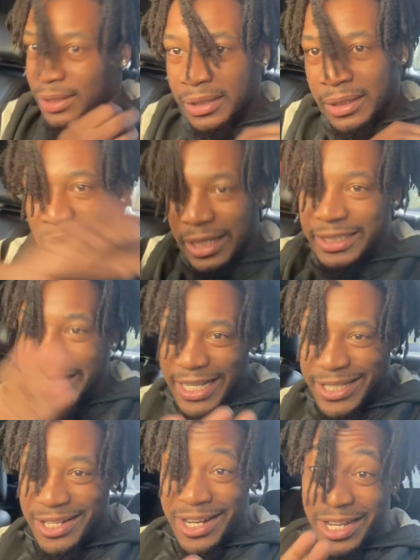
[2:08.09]
let's get
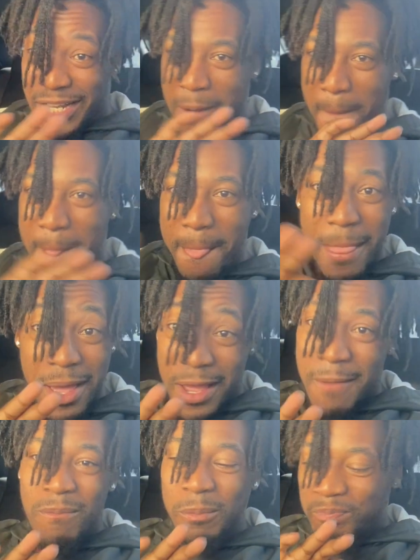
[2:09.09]
to the
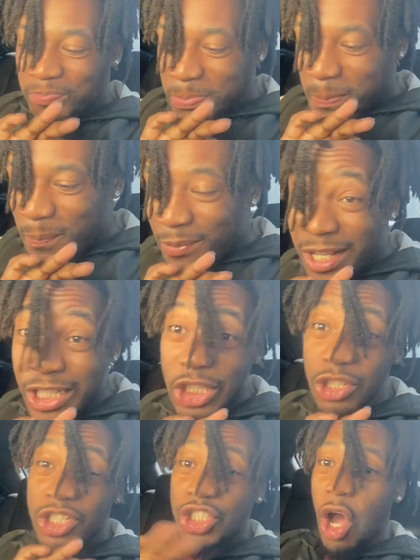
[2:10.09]
to
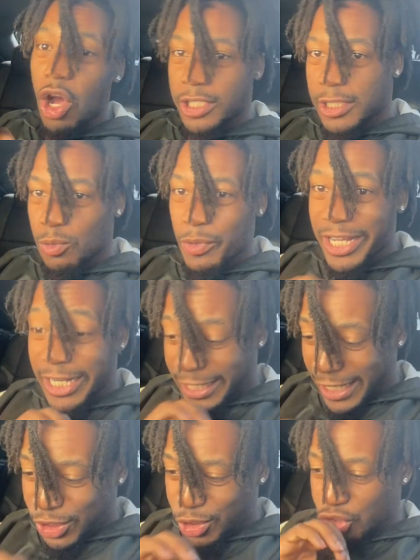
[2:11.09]
the source we're gonna
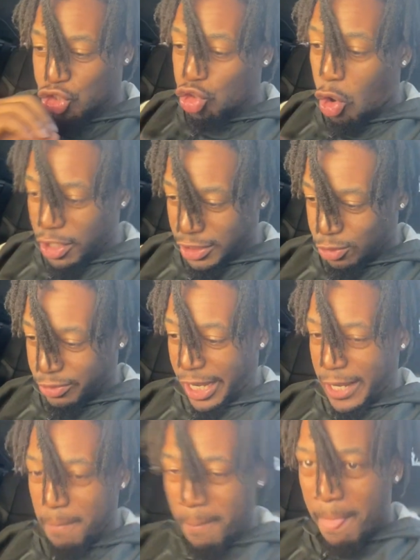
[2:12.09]
get to the source
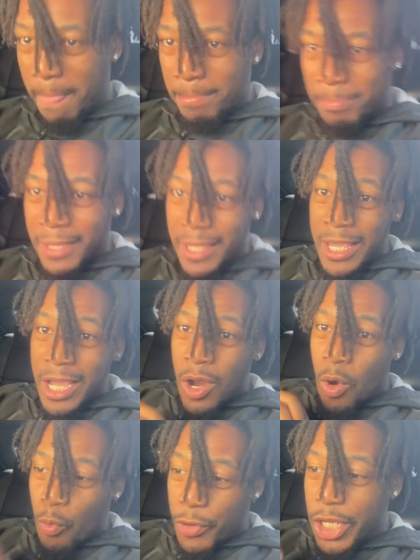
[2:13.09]
okay
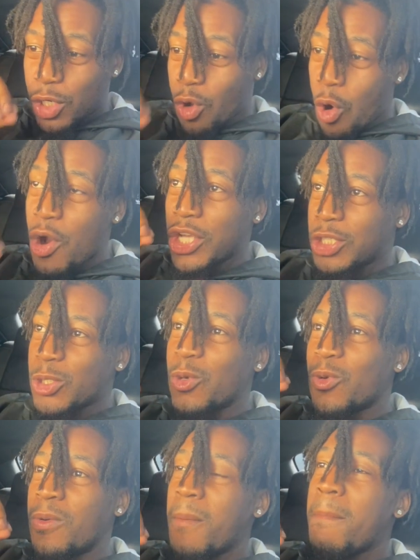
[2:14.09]
we going
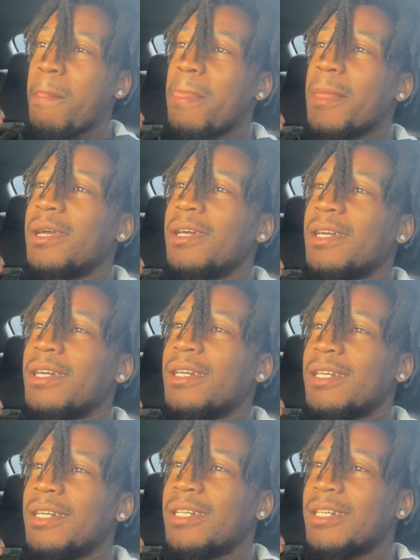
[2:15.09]
to
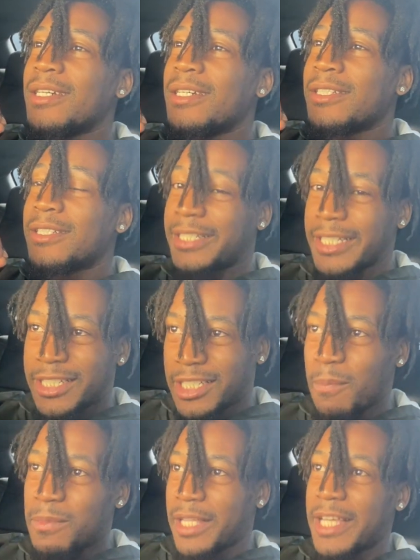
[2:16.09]
see
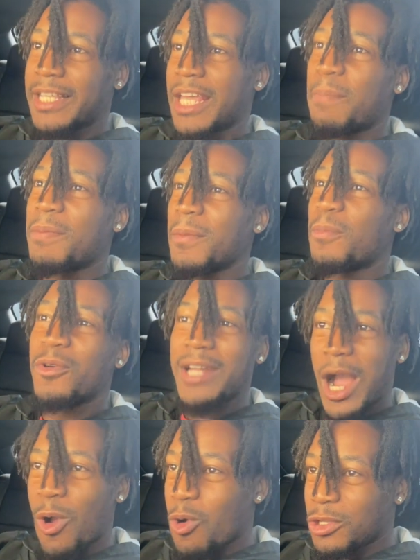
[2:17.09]
something that people
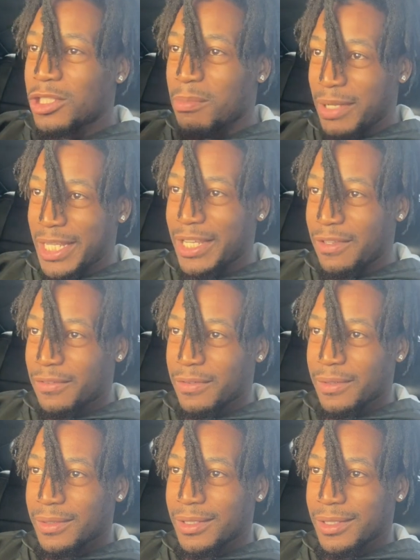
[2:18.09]
not going to believe
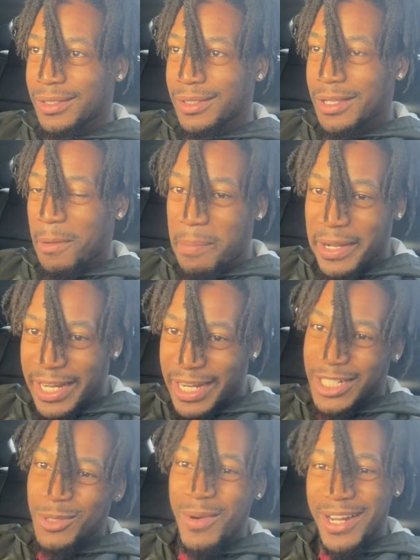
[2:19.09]
but it
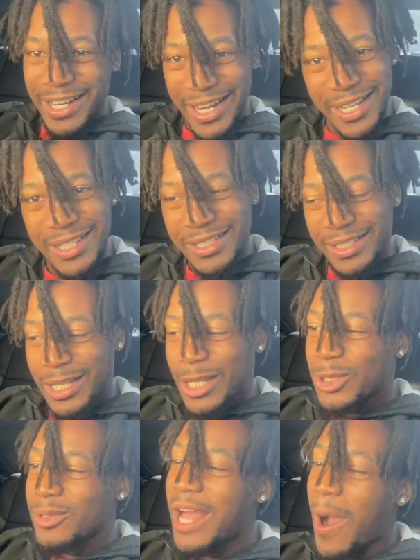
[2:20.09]
is what it is
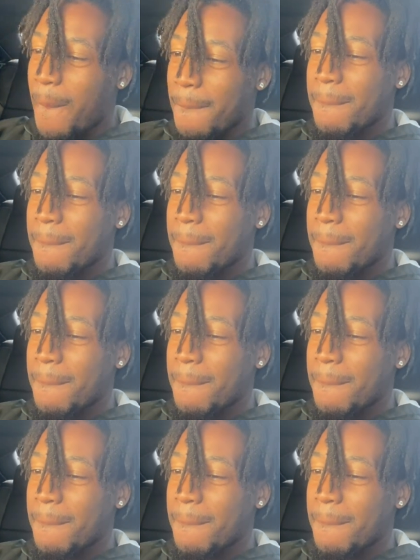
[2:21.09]
so now